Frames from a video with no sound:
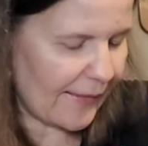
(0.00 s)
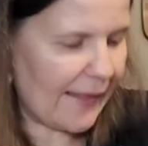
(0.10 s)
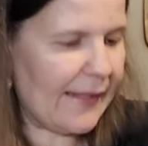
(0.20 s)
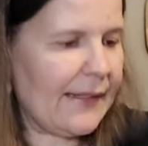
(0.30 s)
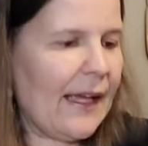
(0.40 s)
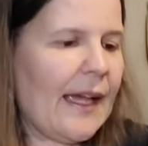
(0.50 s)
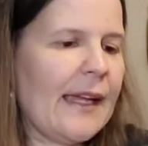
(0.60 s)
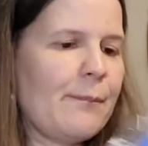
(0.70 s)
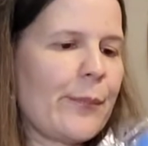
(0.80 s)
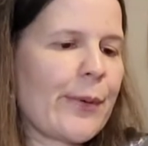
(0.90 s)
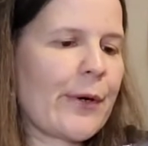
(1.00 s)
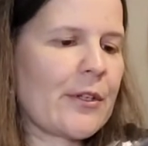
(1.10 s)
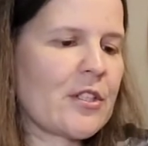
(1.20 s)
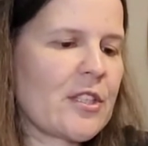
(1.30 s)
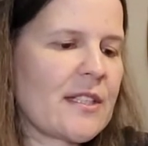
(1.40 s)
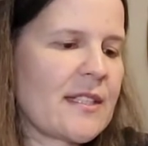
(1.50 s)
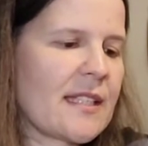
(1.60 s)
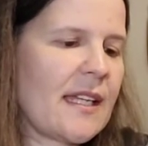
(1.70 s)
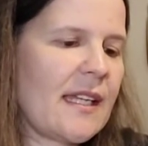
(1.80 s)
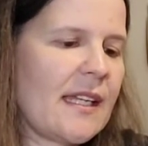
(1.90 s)
Then I purchased
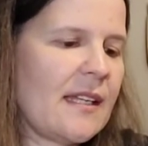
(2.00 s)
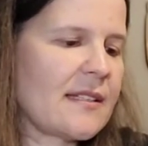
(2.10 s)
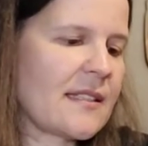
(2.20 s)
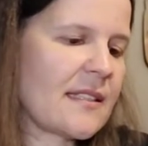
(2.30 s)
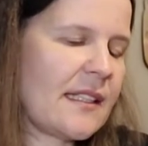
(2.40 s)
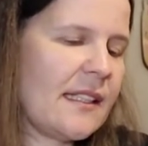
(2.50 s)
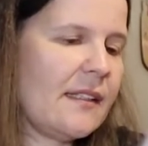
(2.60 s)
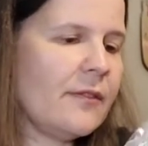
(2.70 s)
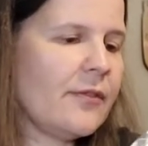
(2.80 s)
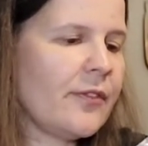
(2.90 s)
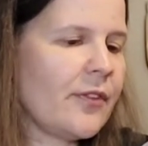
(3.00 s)
a sleeve